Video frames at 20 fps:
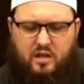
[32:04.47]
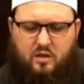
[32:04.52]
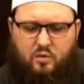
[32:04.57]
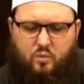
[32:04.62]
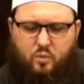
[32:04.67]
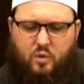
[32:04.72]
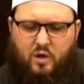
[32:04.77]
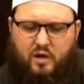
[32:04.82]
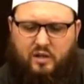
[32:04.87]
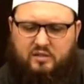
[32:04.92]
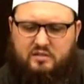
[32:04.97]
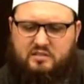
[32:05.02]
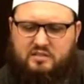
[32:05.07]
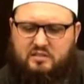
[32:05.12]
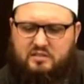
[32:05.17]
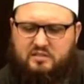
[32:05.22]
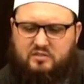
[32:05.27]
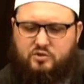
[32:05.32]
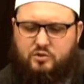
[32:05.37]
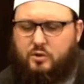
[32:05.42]
What
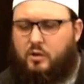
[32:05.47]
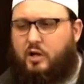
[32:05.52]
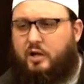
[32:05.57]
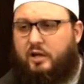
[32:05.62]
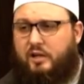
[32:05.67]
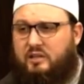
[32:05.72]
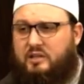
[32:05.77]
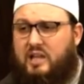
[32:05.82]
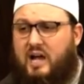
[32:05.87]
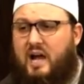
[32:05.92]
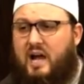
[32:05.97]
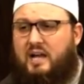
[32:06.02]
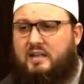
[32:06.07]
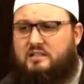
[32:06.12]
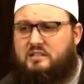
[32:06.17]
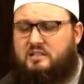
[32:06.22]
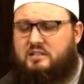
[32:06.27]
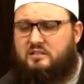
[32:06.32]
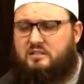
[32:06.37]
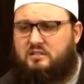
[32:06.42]
is drawing
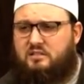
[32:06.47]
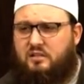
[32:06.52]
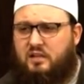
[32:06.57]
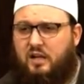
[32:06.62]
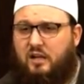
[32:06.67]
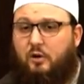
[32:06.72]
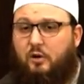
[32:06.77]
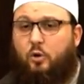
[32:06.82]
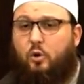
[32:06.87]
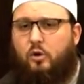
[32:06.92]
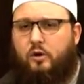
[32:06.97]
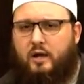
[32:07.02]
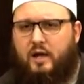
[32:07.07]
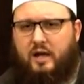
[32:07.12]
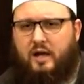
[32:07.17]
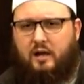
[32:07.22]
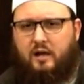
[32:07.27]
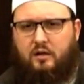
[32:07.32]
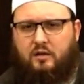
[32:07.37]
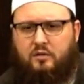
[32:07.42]
lots? al
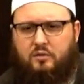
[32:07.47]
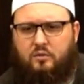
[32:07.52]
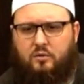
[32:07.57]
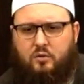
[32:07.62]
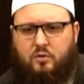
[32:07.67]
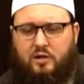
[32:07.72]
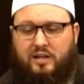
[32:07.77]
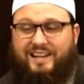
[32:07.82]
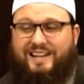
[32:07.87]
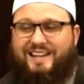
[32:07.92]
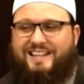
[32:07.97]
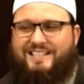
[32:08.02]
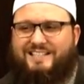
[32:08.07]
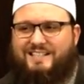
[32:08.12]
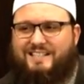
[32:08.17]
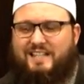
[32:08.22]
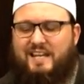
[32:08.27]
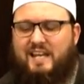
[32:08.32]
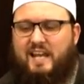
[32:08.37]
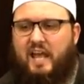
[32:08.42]
qura or
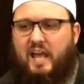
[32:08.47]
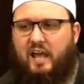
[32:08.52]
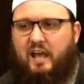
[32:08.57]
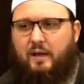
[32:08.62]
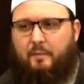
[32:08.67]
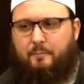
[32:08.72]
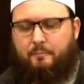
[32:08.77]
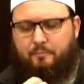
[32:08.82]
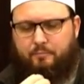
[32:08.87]
al-istiham.